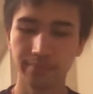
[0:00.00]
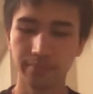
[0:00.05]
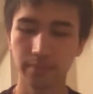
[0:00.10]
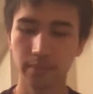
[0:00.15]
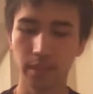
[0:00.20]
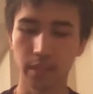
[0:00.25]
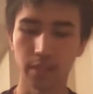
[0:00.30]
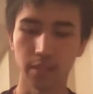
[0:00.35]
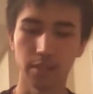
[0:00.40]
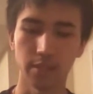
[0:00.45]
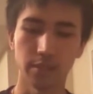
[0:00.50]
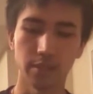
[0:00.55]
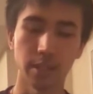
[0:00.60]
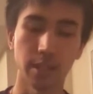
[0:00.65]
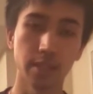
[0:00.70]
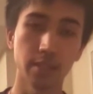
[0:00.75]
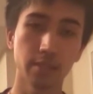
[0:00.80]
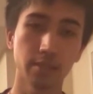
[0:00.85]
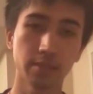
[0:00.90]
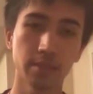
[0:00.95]
Now,
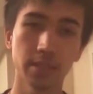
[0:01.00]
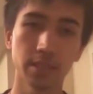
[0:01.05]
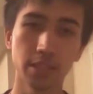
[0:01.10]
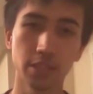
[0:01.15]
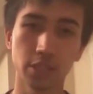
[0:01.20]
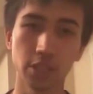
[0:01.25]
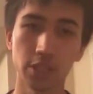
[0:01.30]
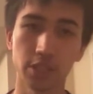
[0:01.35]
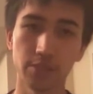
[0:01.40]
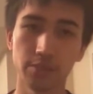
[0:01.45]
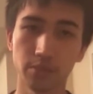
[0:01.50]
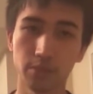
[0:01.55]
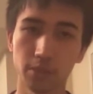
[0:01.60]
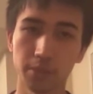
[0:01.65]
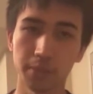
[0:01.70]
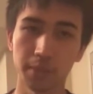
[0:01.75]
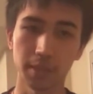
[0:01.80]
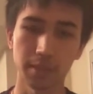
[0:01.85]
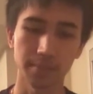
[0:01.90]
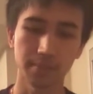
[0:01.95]
how do we achieve
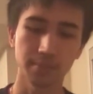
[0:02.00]
orbit?